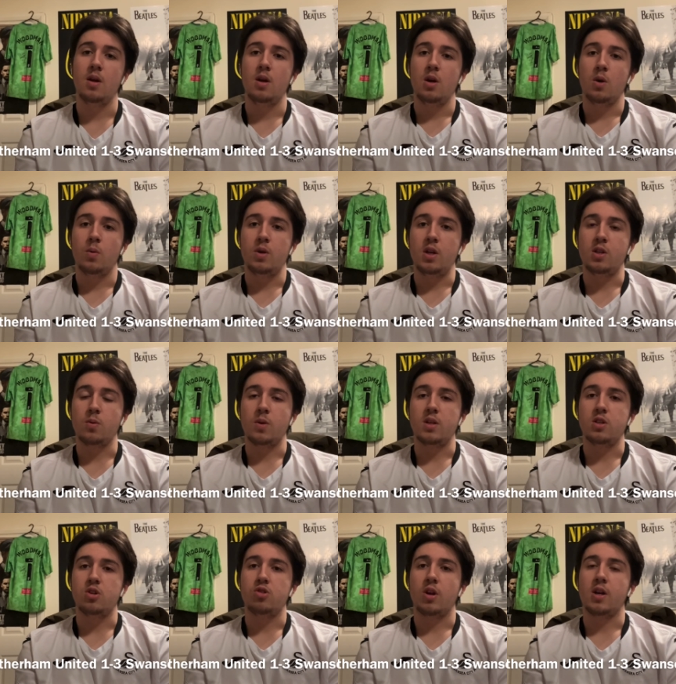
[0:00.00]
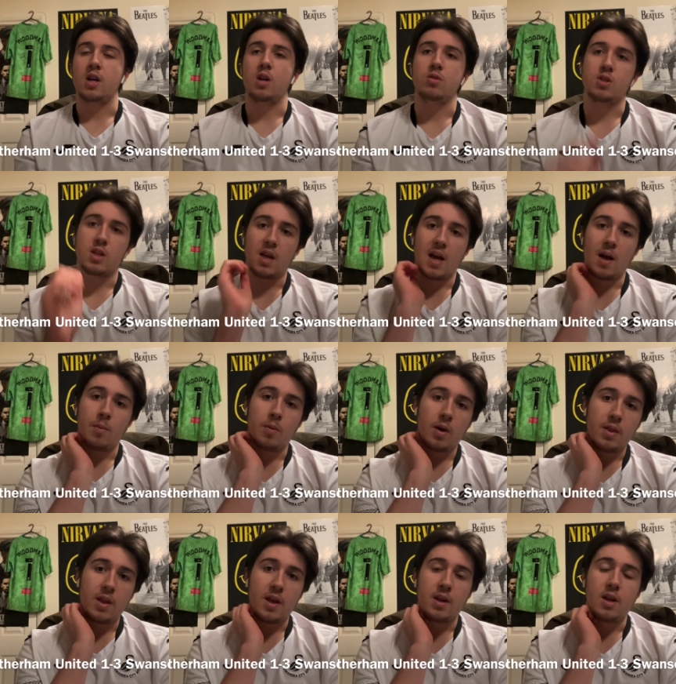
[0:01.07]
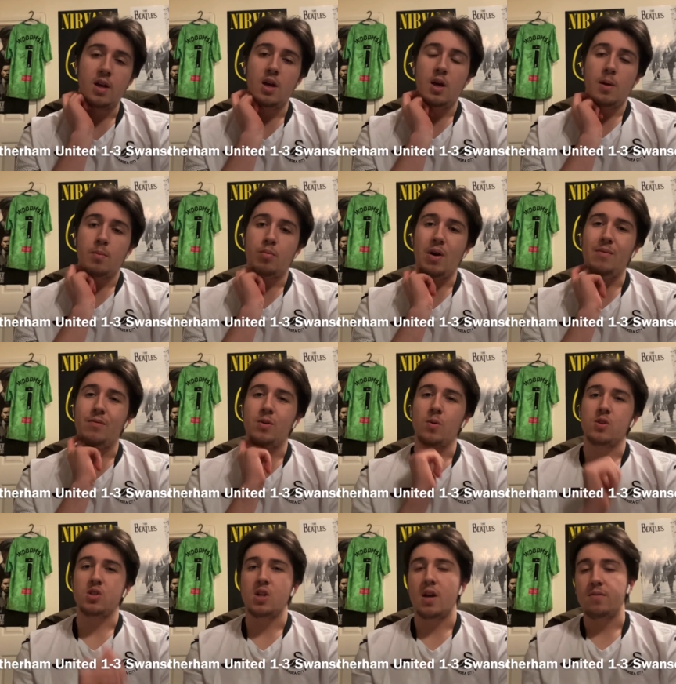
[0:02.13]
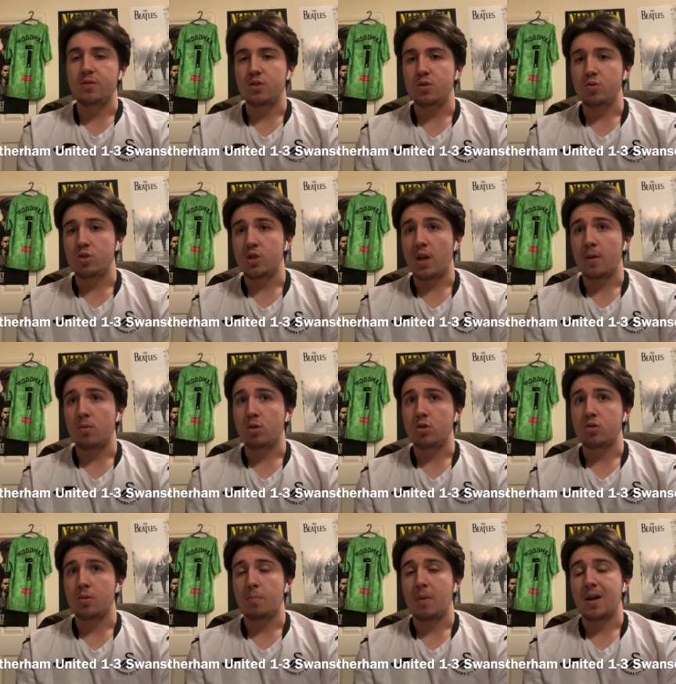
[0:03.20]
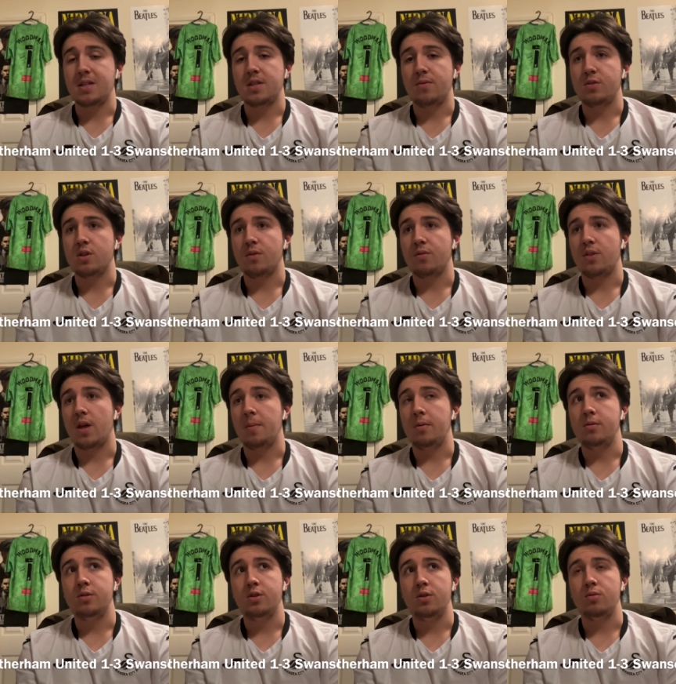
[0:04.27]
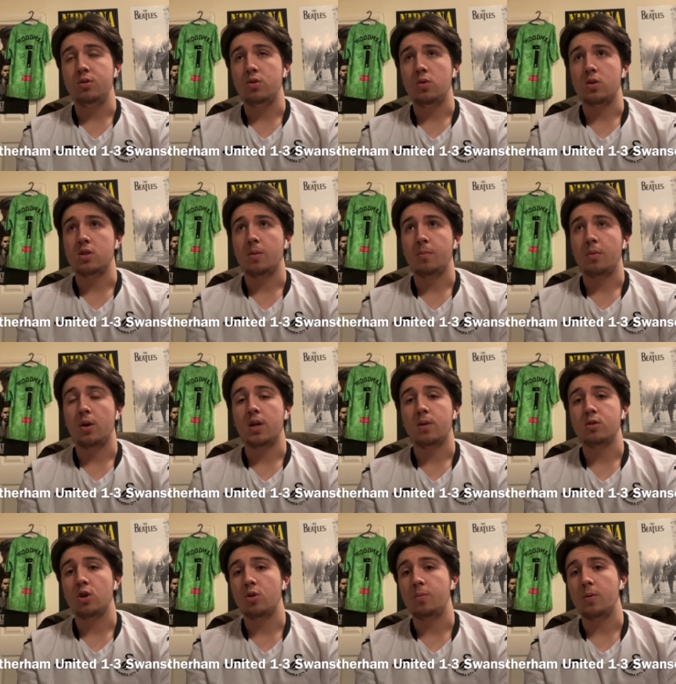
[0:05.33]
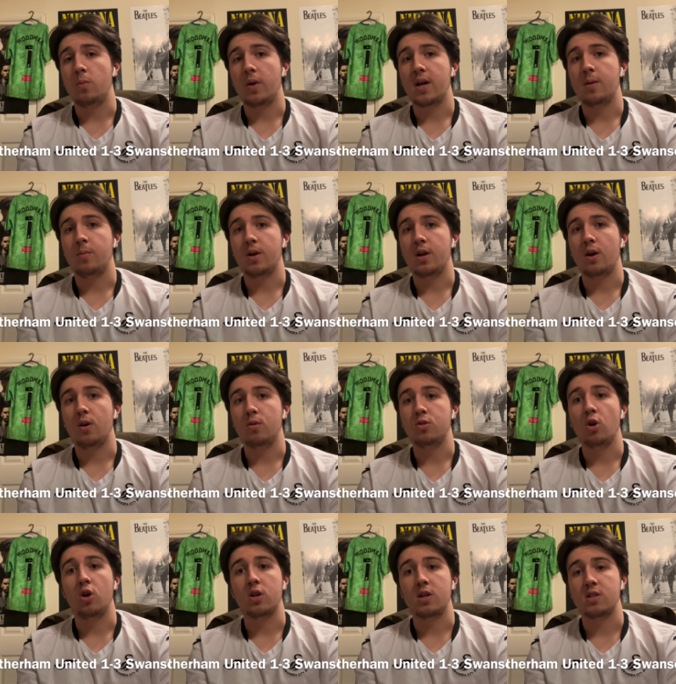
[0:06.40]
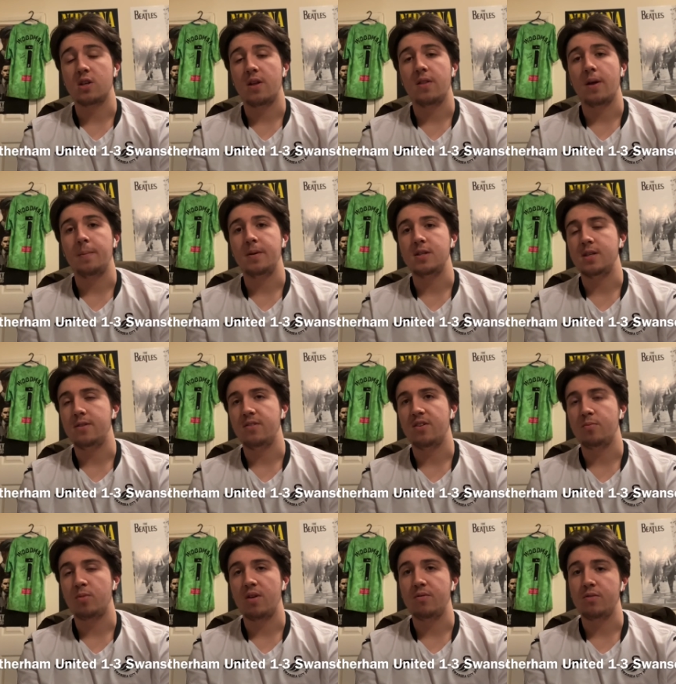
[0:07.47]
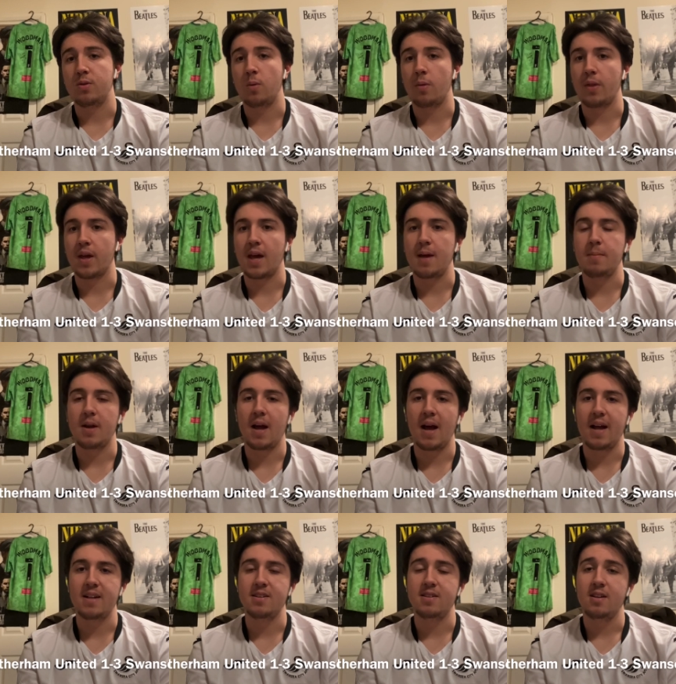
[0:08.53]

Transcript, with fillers: we need to win to try and close the gap. And then Brentford won 7-2 today, which was a massive result for them. It was 2-2 at some point. I was hoping we could going to hold on, because then that means even if Brentford won their game in hand,